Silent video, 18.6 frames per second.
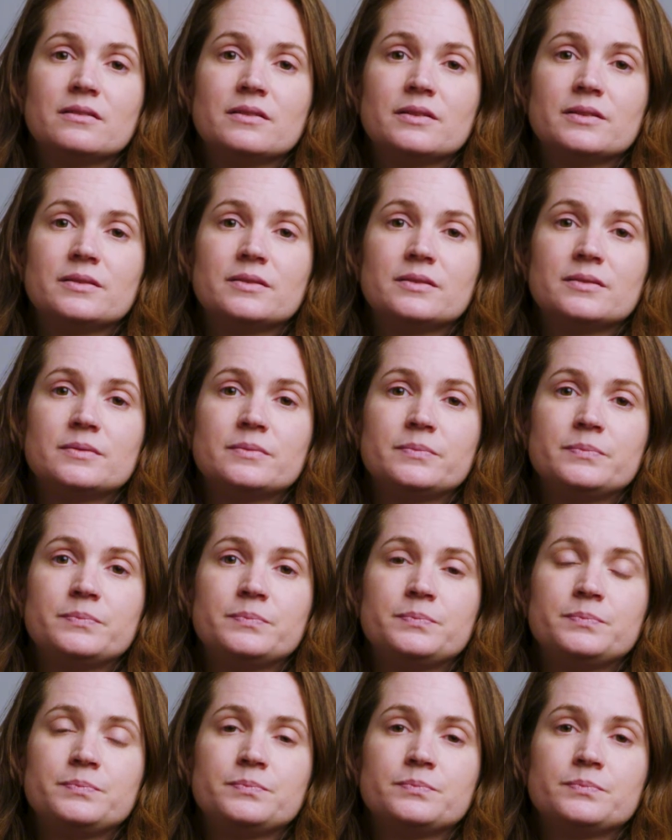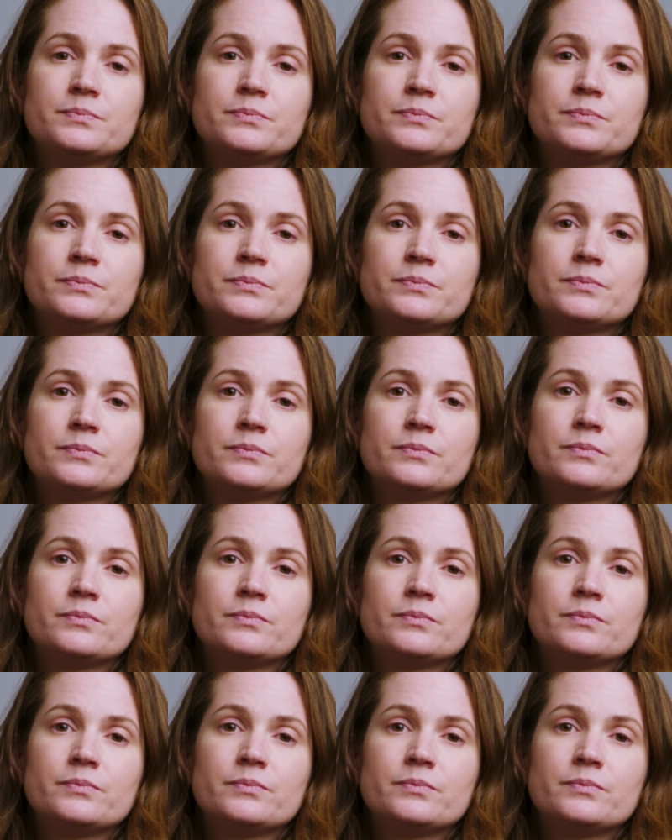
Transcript: (no one is talking)